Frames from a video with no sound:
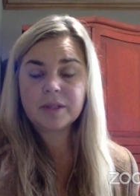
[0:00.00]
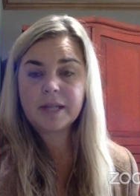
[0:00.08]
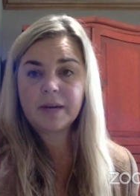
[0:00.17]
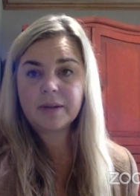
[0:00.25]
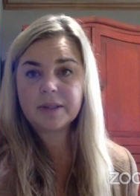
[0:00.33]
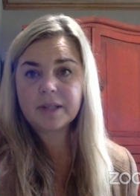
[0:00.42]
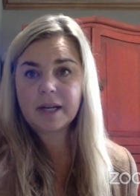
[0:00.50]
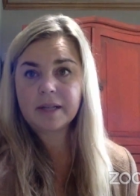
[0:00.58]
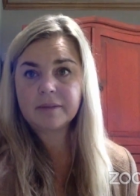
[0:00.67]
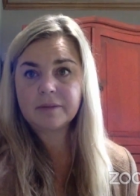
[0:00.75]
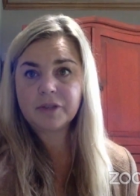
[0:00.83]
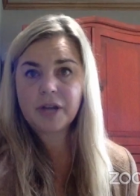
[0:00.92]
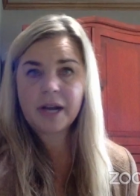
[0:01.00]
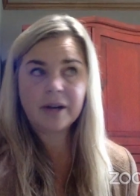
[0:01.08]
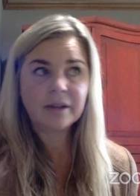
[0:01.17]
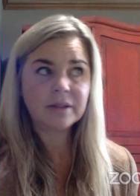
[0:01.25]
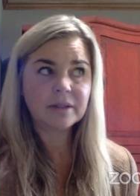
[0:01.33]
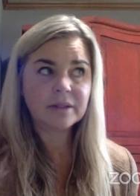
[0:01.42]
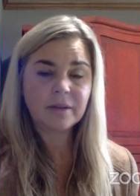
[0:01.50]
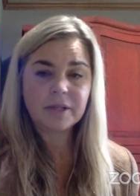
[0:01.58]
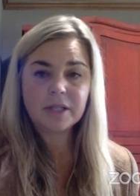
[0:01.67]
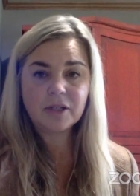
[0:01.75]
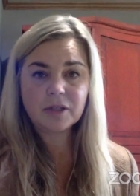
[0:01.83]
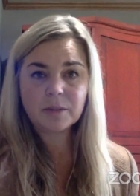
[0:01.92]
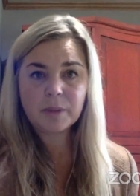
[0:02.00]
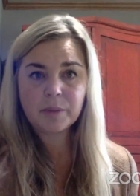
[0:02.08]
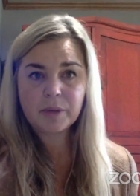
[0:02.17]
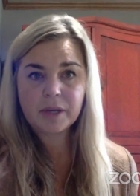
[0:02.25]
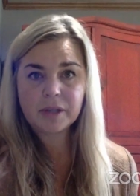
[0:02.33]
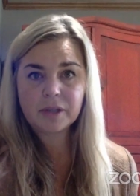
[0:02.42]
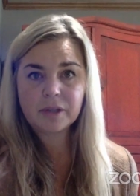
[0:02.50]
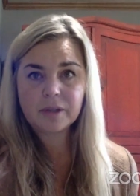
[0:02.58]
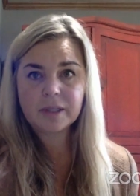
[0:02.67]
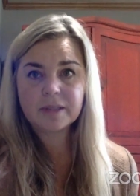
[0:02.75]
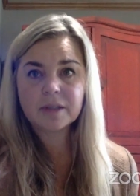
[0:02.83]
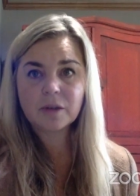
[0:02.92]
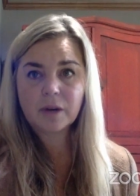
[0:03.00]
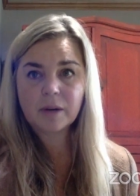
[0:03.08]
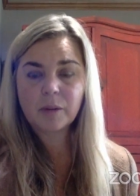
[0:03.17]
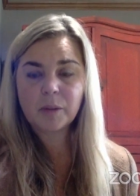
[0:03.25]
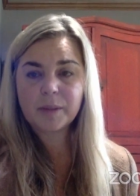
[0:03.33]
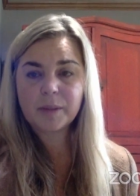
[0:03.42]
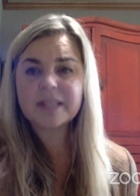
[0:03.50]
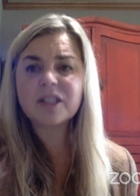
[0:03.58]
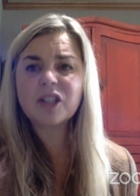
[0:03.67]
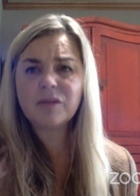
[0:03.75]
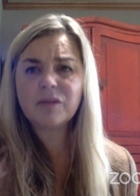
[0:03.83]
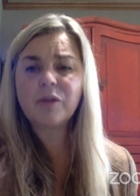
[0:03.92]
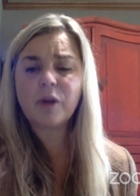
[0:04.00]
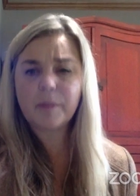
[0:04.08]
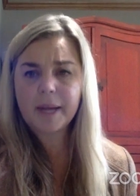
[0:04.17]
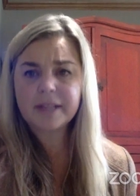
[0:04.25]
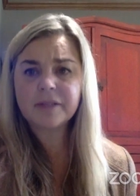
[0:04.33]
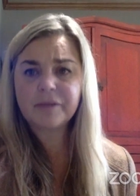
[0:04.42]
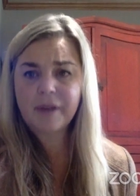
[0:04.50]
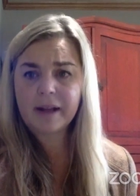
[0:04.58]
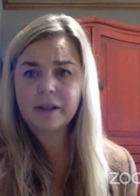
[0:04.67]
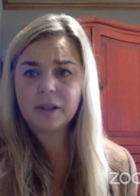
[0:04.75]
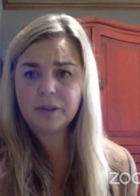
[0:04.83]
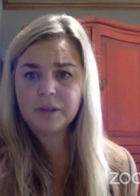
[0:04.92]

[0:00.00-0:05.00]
And now he's got channels. Now he teaches people how to do it. It's incredible, but it's a good format to follow.